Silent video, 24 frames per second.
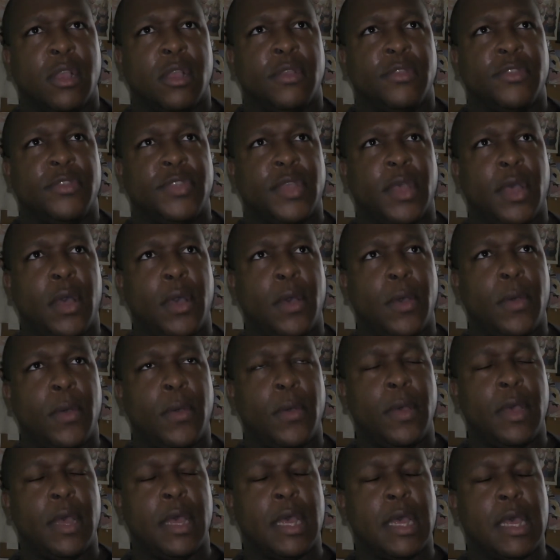
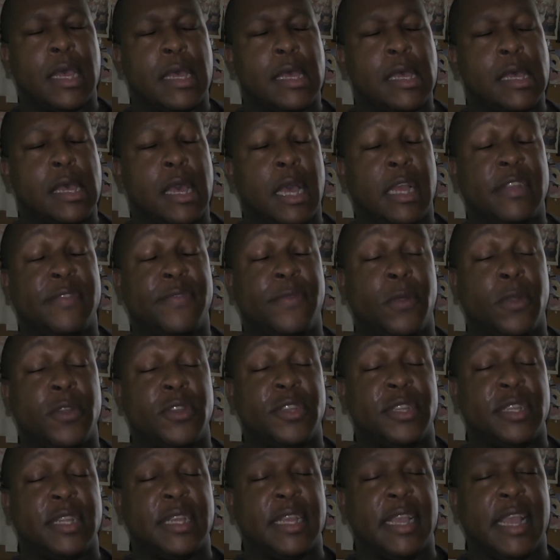So,
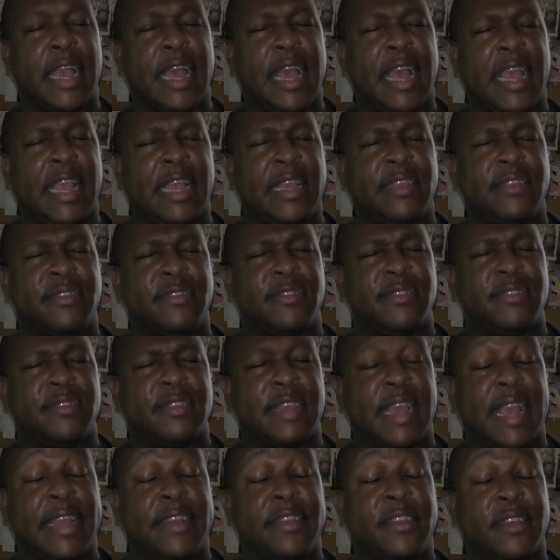unfortunately guys,
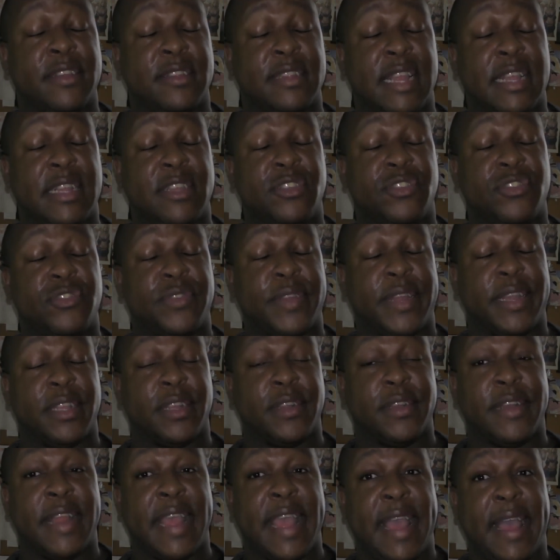I took that
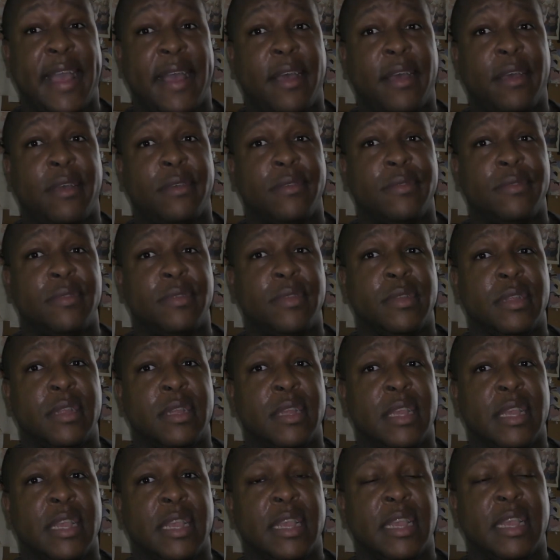trailer down
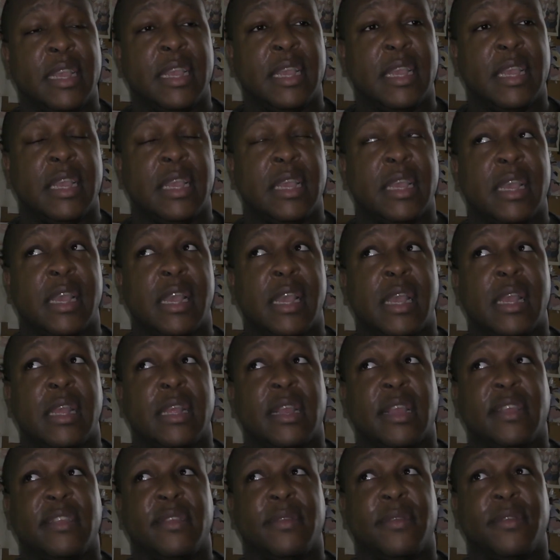
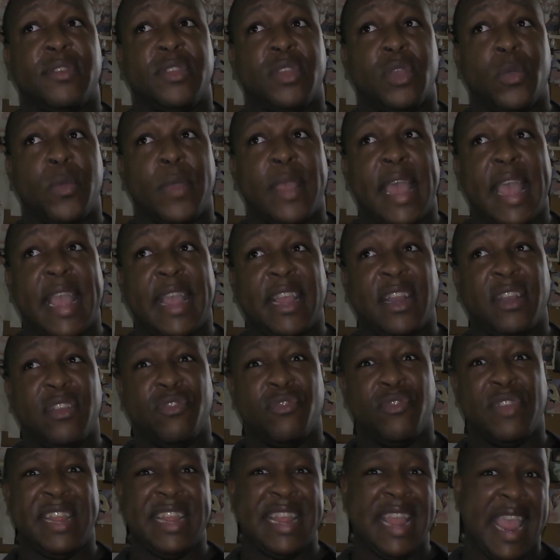because there was no way I can
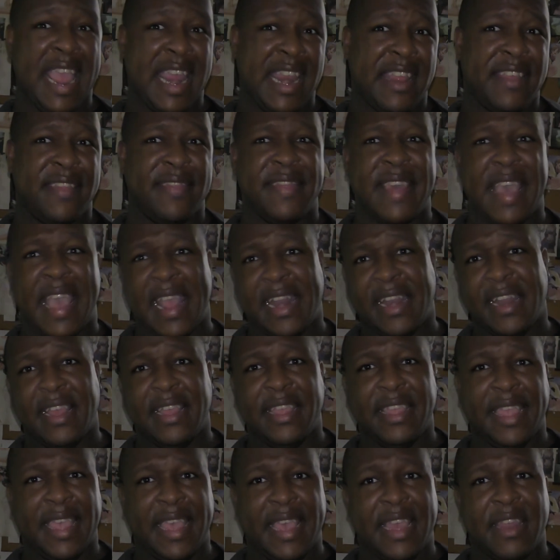re-edit that
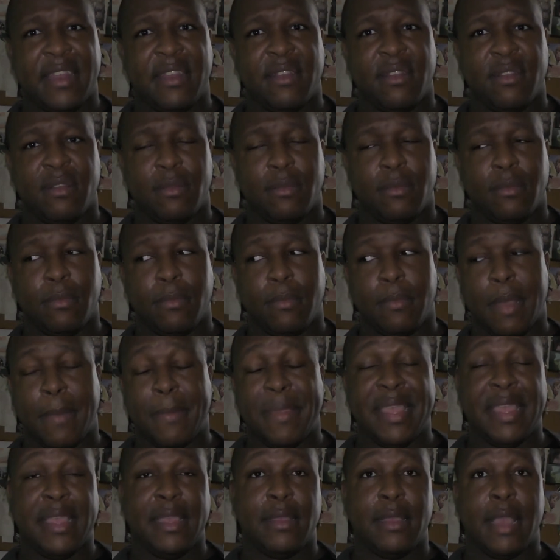again. I
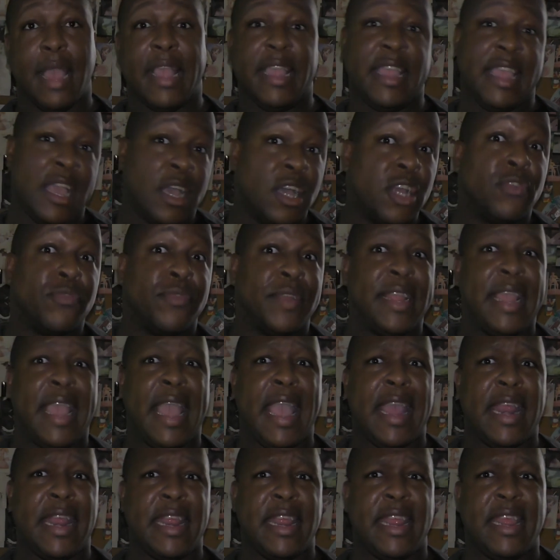mean, I could
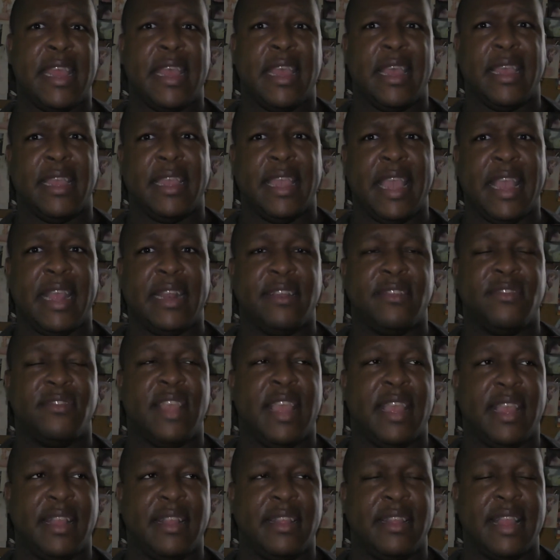re-edit it again, just
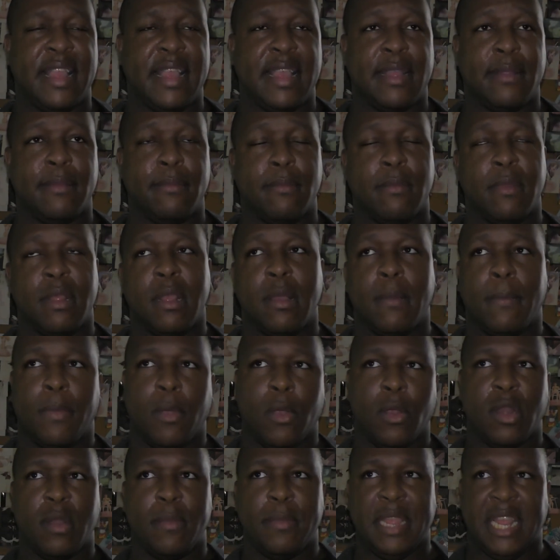taking the
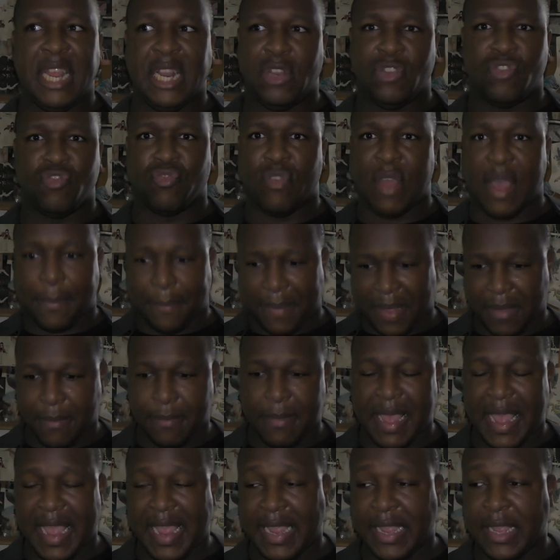part of me dropping
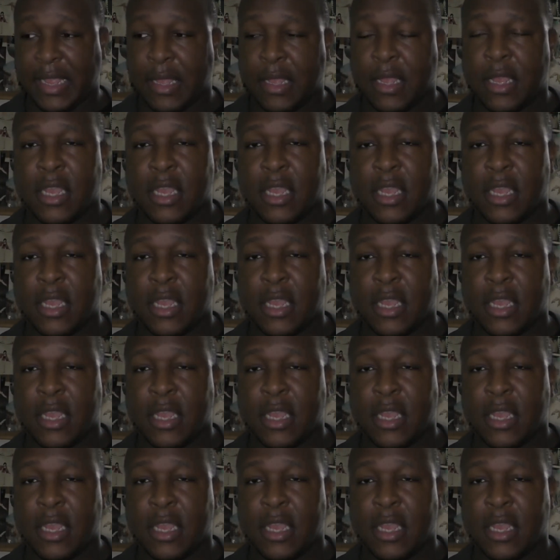my